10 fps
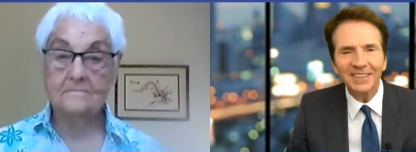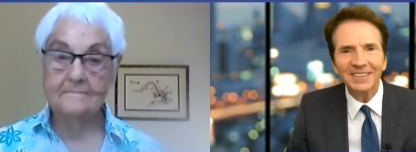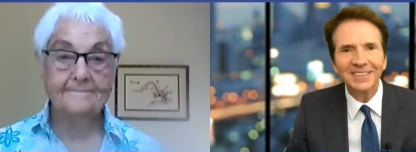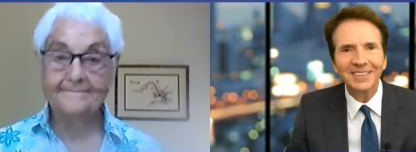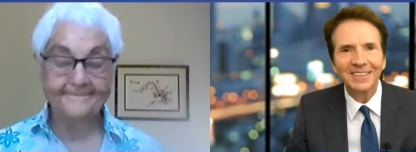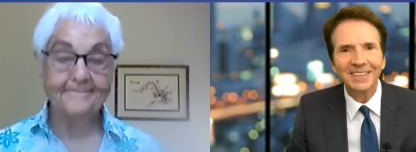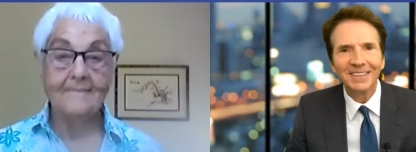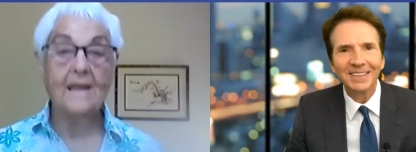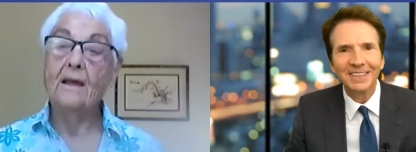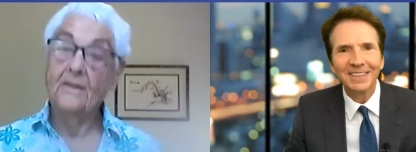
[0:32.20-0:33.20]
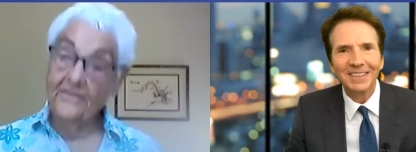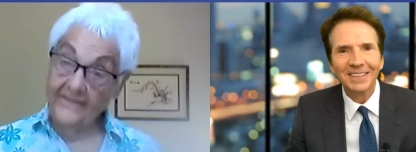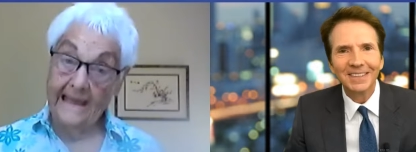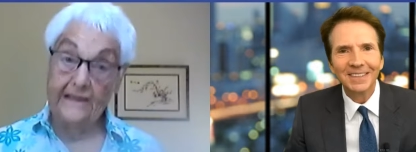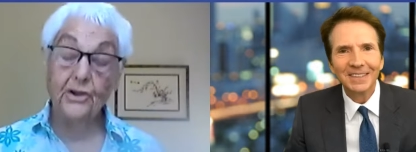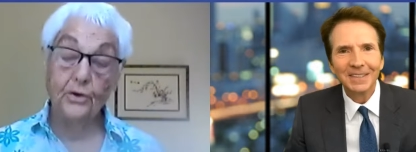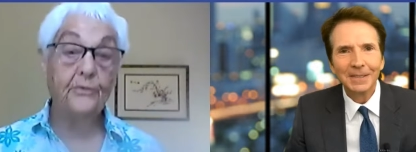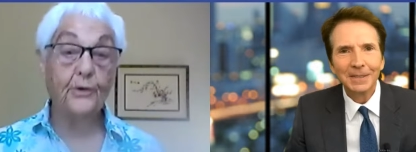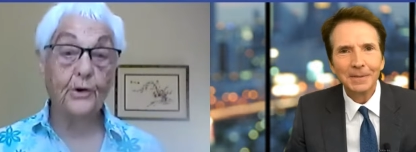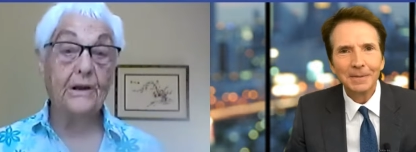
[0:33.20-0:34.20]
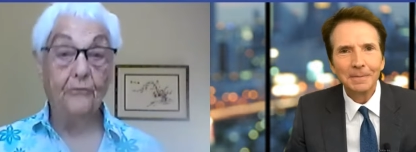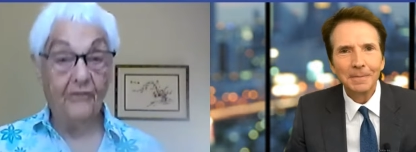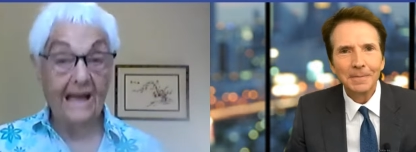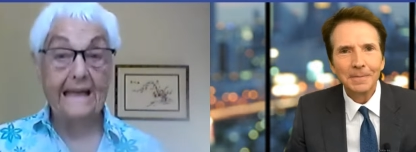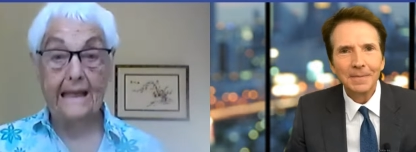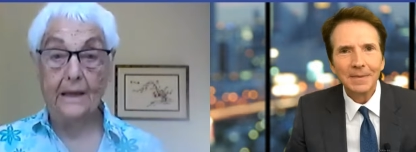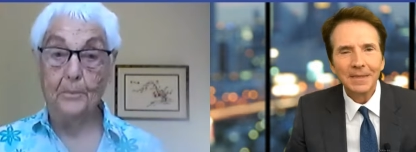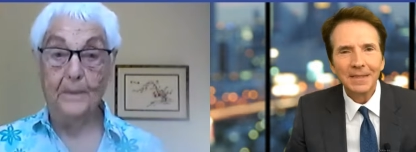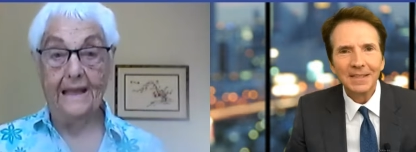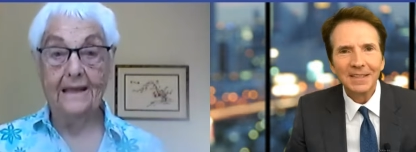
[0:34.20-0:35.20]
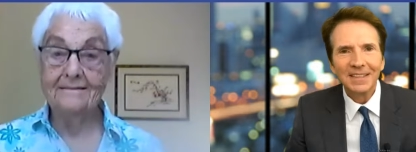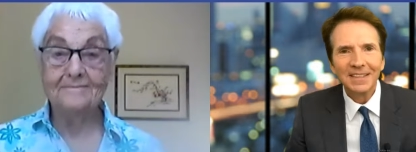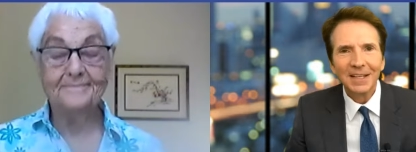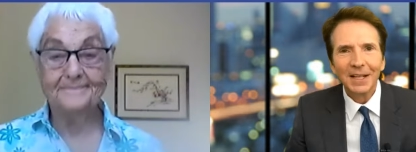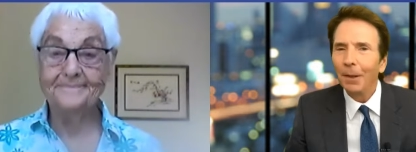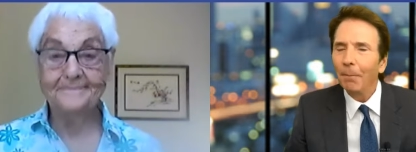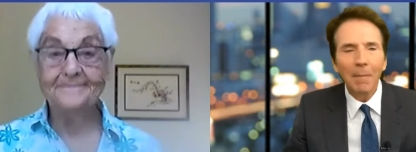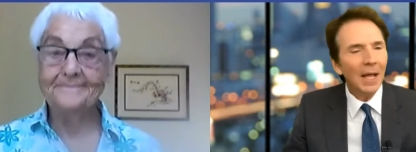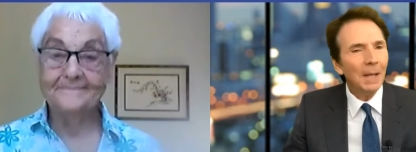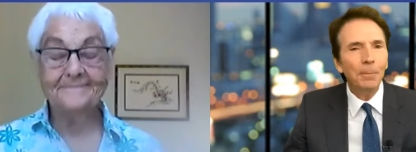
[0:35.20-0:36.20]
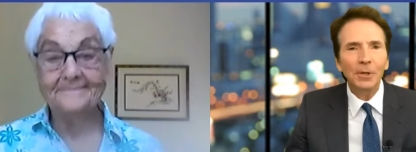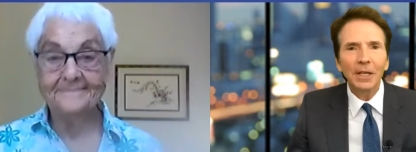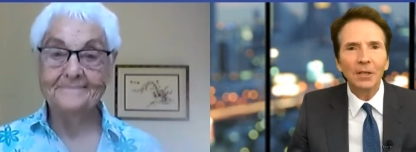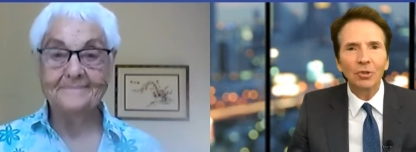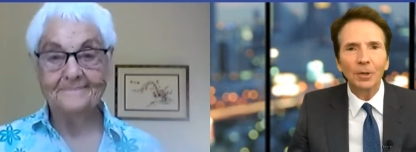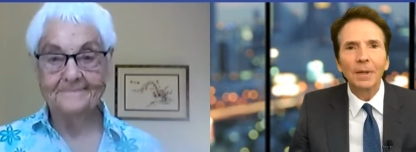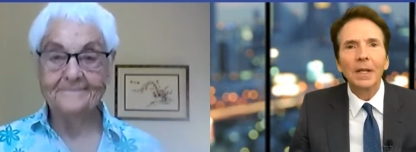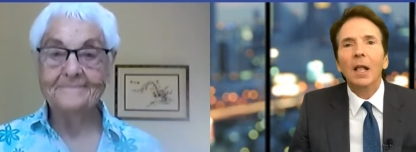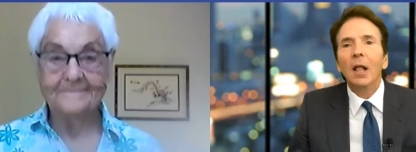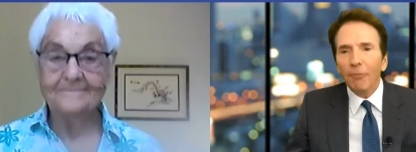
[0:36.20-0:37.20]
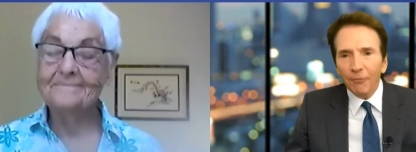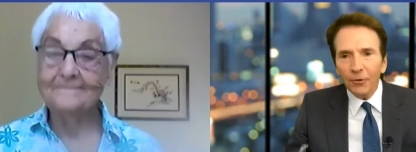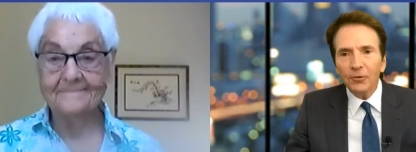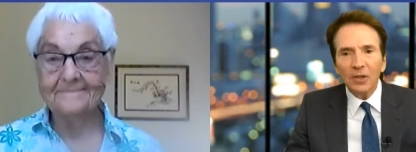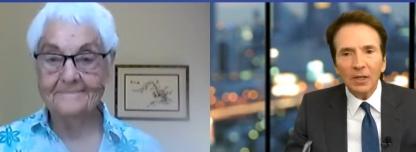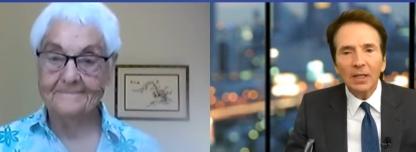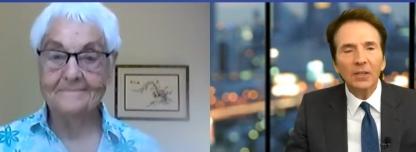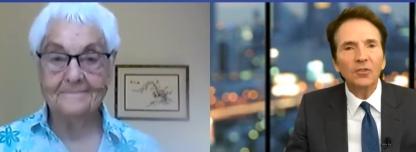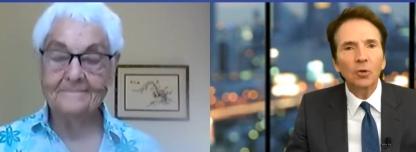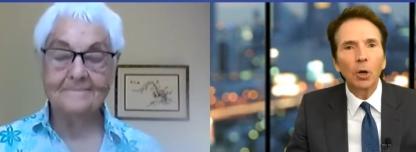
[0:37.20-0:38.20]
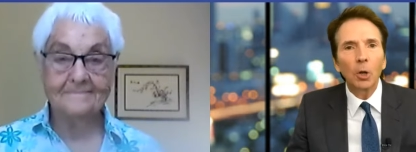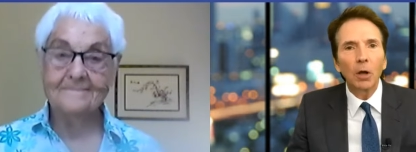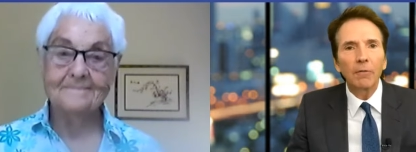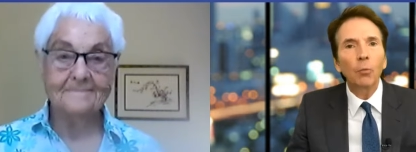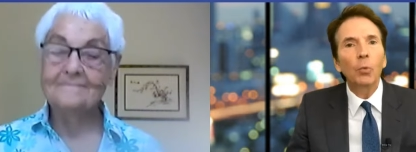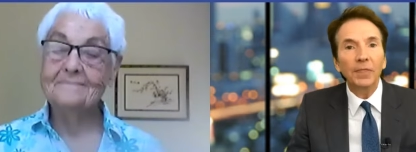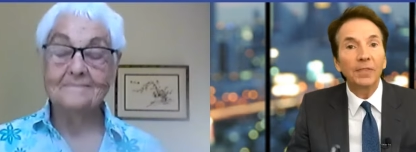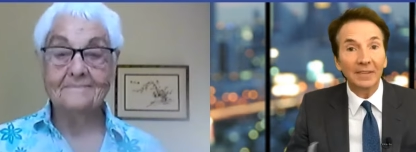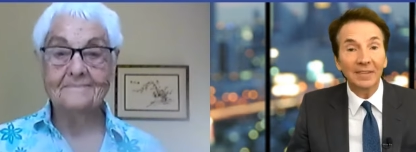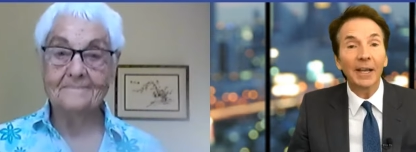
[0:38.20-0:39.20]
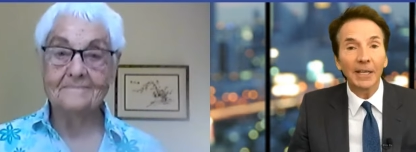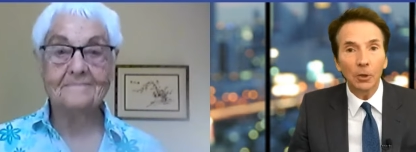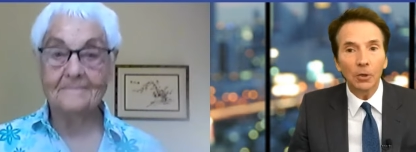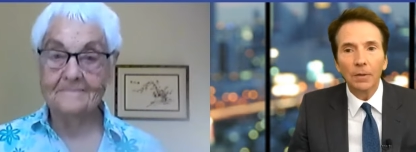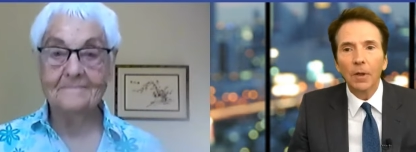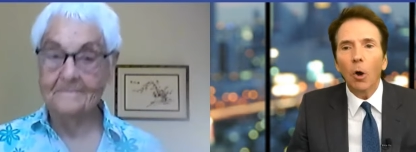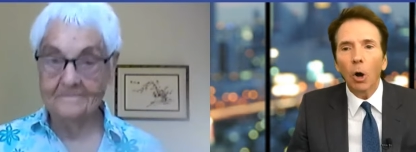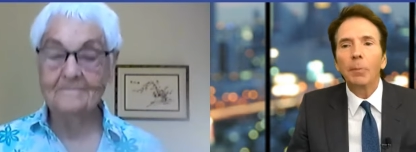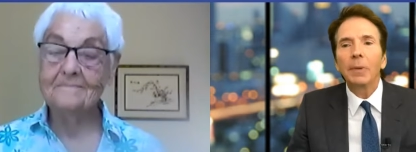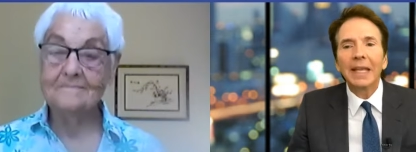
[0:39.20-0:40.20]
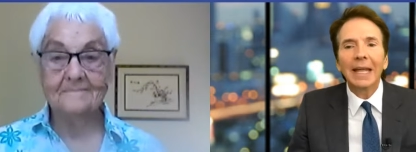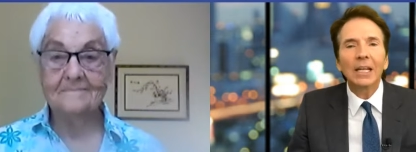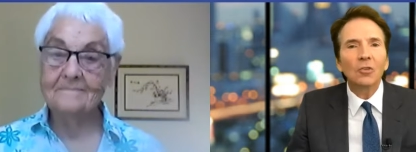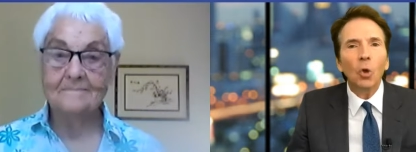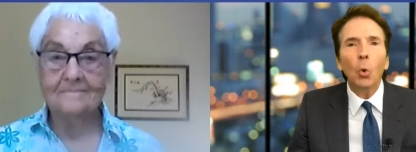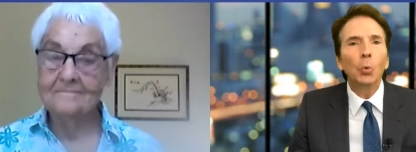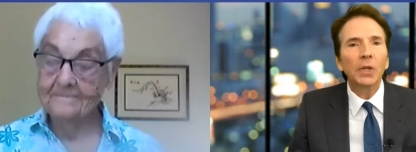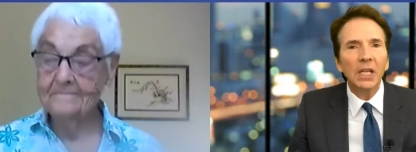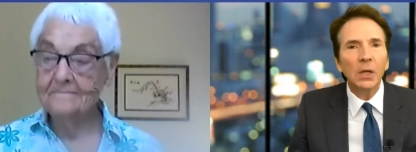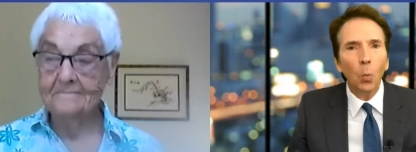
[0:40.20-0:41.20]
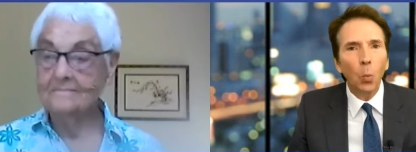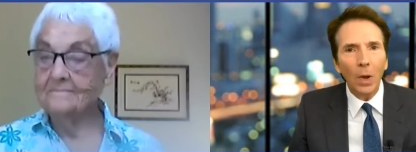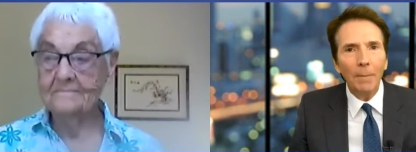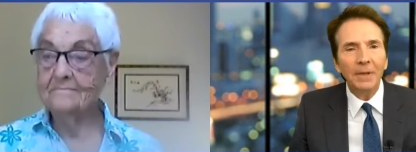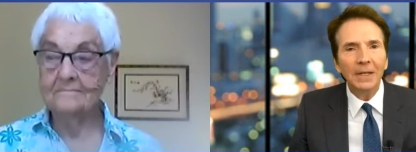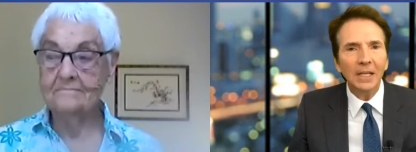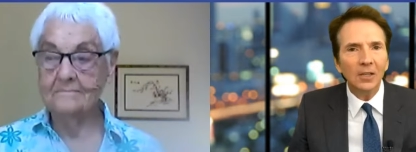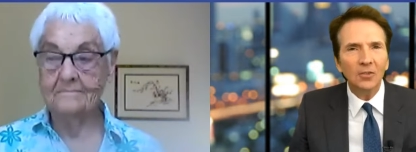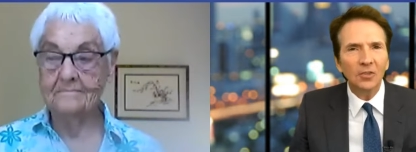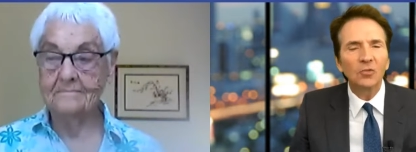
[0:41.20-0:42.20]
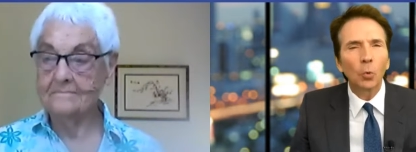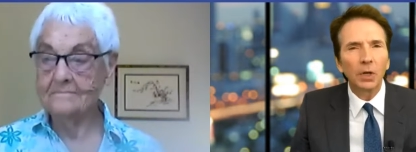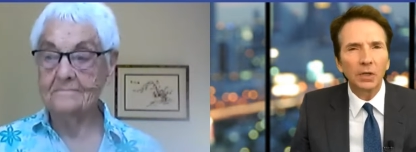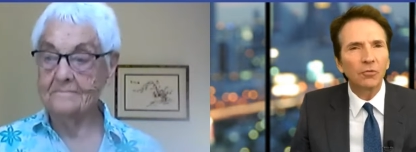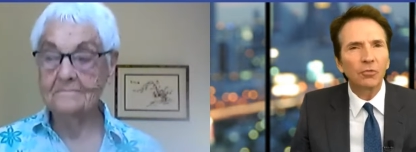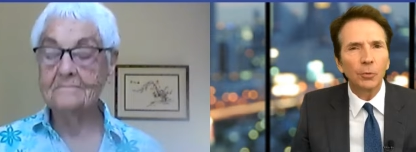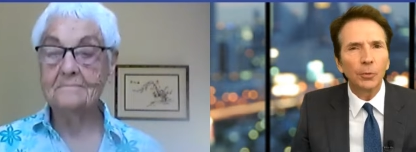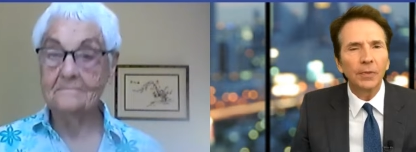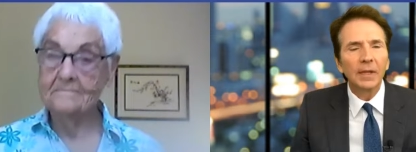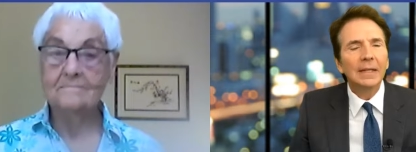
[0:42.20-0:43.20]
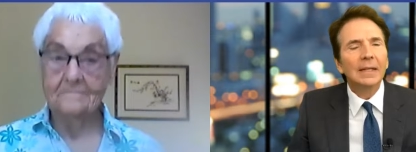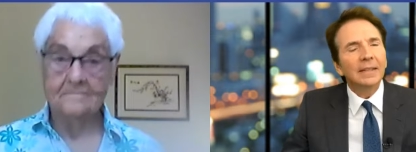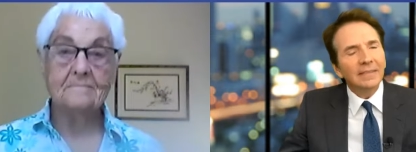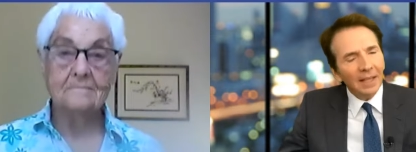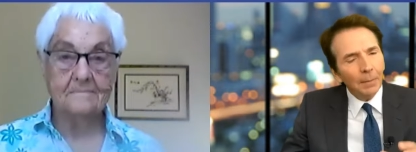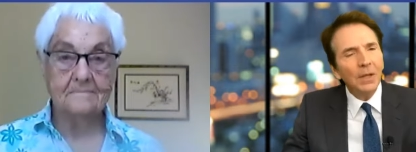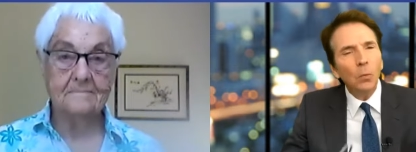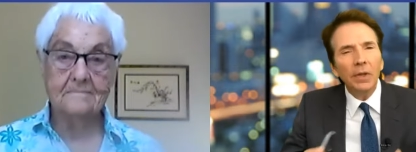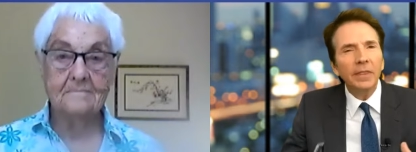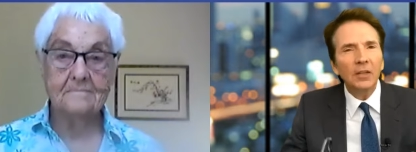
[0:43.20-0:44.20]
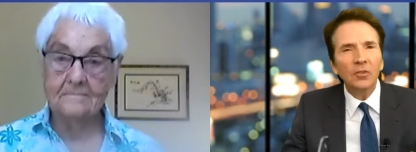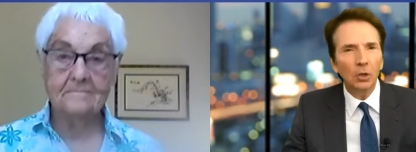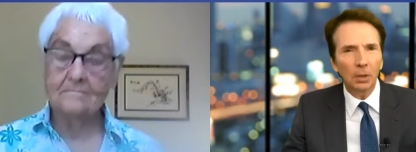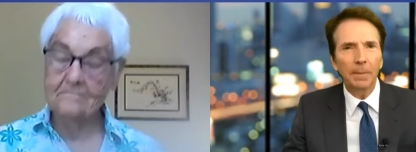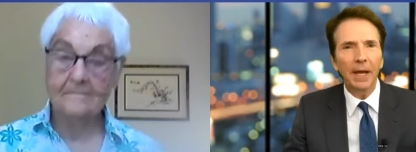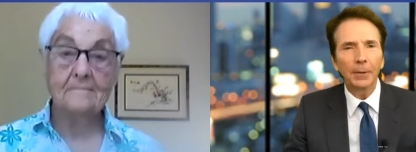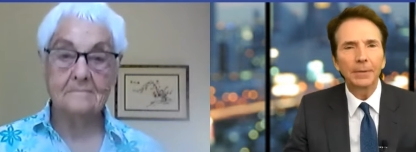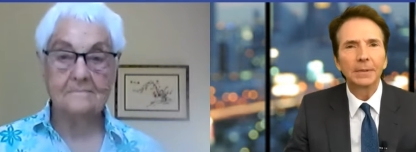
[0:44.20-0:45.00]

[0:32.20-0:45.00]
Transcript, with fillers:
Speaker 1: us. Thank you for inviting me my pleasure. First, let's start off with the title Armageddon's Only Weapon is the Sword of Truth. Tell me what that's all about.